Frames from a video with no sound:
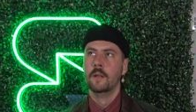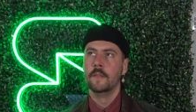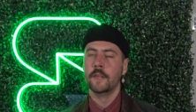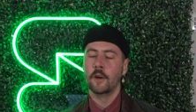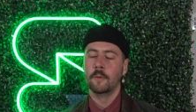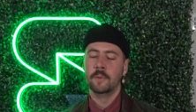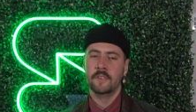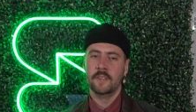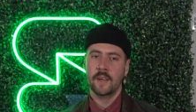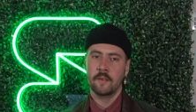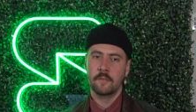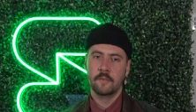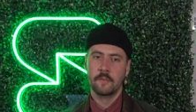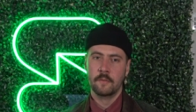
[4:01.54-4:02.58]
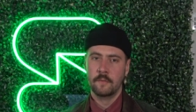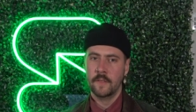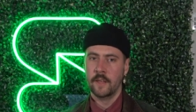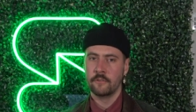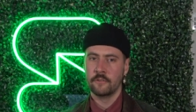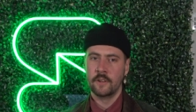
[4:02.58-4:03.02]
the OPTF,
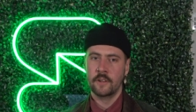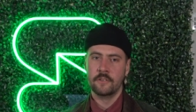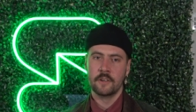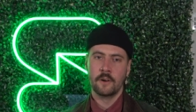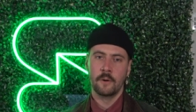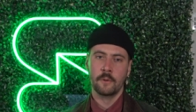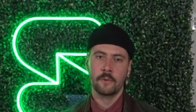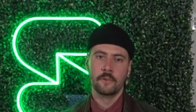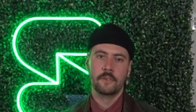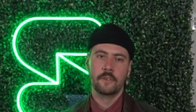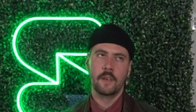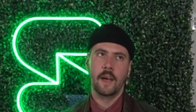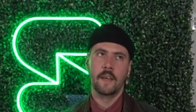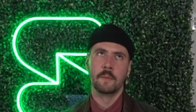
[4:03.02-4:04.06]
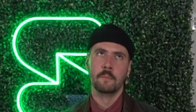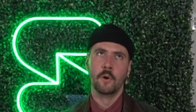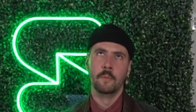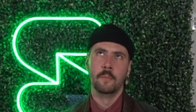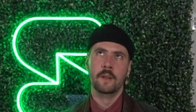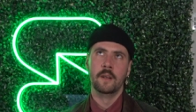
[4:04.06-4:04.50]
their strategic goals at the
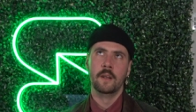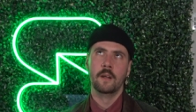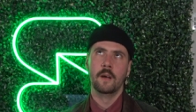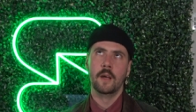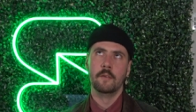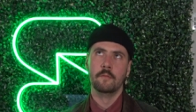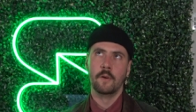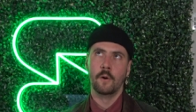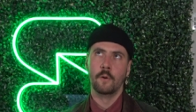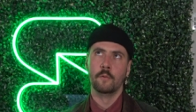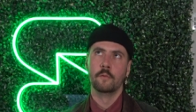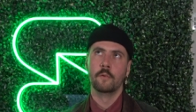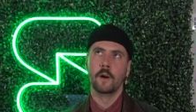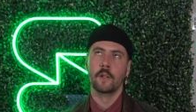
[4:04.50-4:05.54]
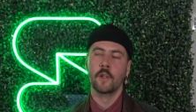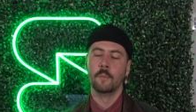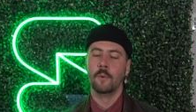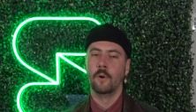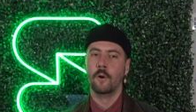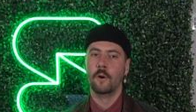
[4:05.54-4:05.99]
moment involve a
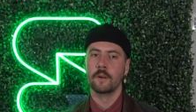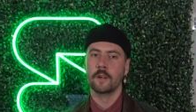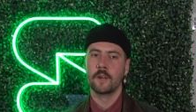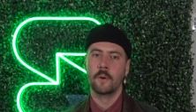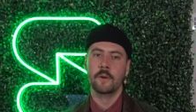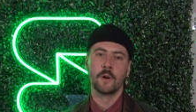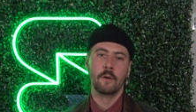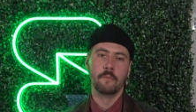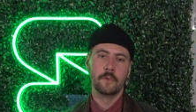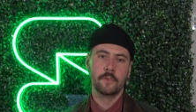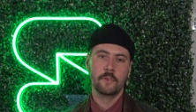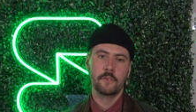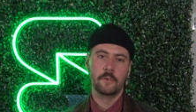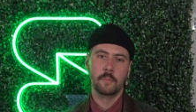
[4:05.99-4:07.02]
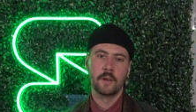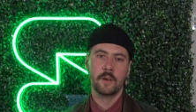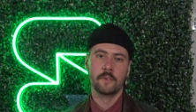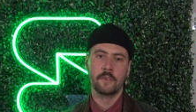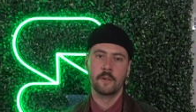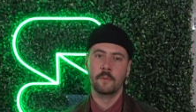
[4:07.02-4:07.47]
lot more going to conferences
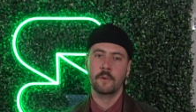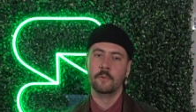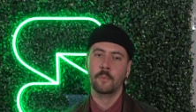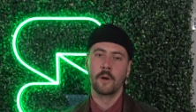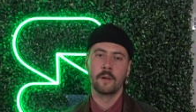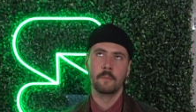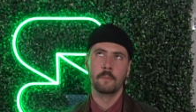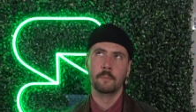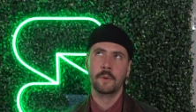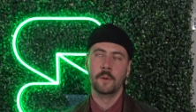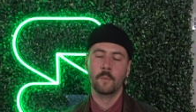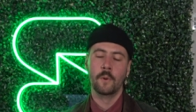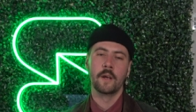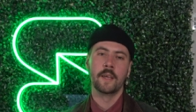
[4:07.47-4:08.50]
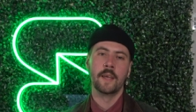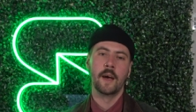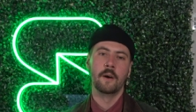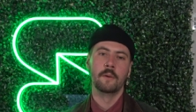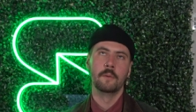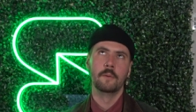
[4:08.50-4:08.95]
because it has work, been working
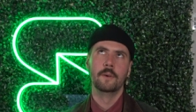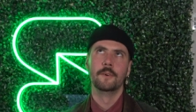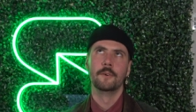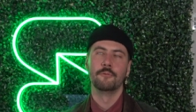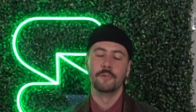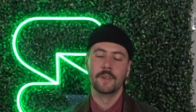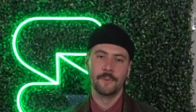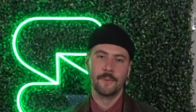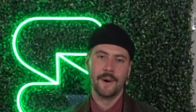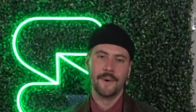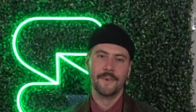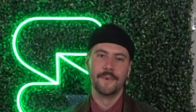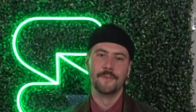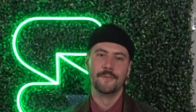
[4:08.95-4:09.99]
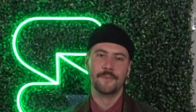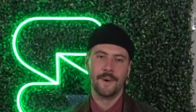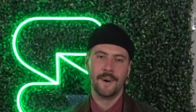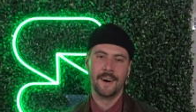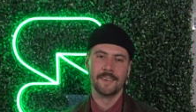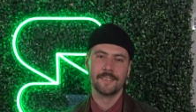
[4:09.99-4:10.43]
out really well
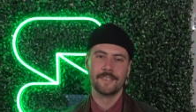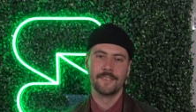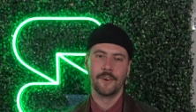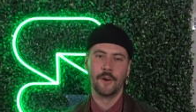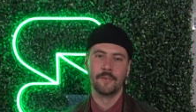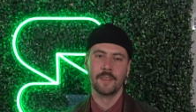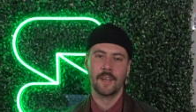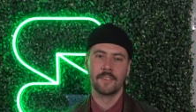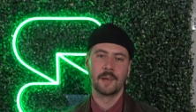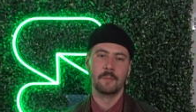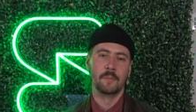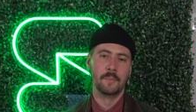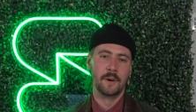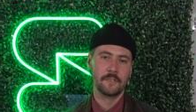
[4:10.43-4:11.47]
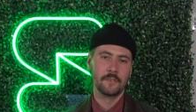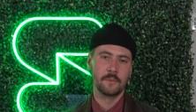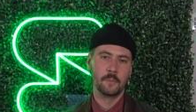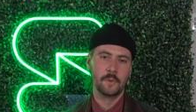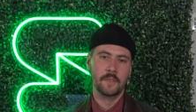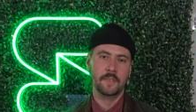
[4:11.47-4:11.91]
for us over the last couple of months
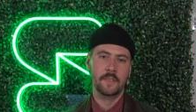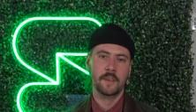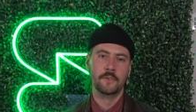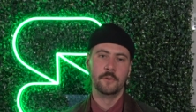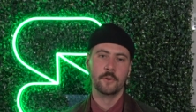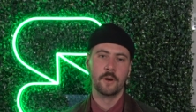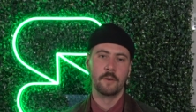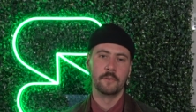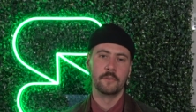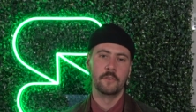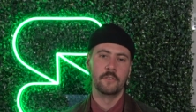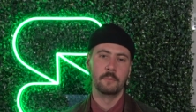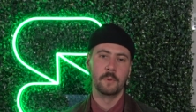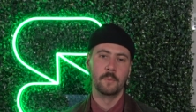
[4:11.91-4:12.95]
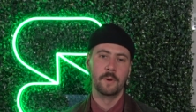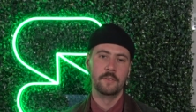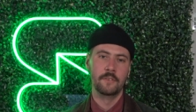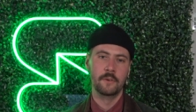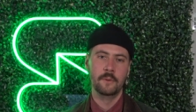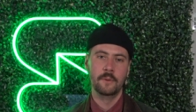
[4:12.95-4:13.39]
with the two conferences that we
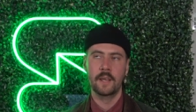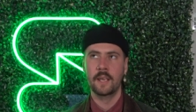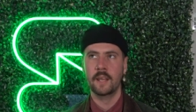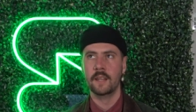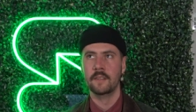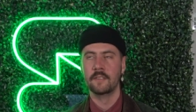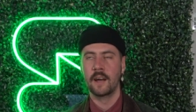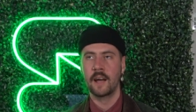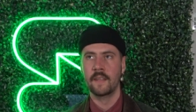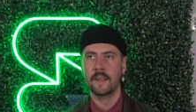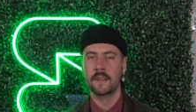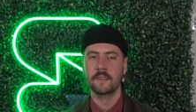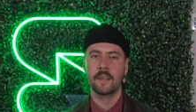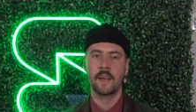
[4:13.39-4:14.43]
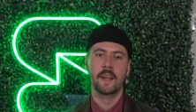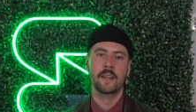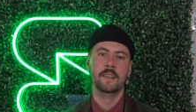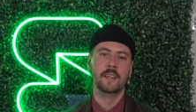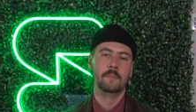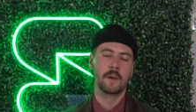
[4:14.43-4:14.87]
went to in Thailand
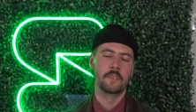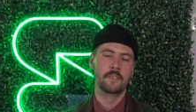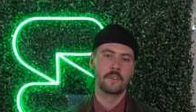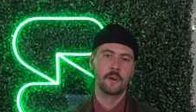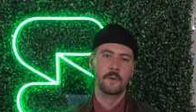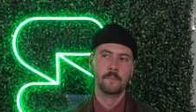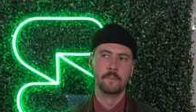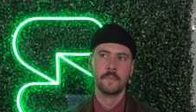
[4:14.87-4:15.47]
and in Mexico.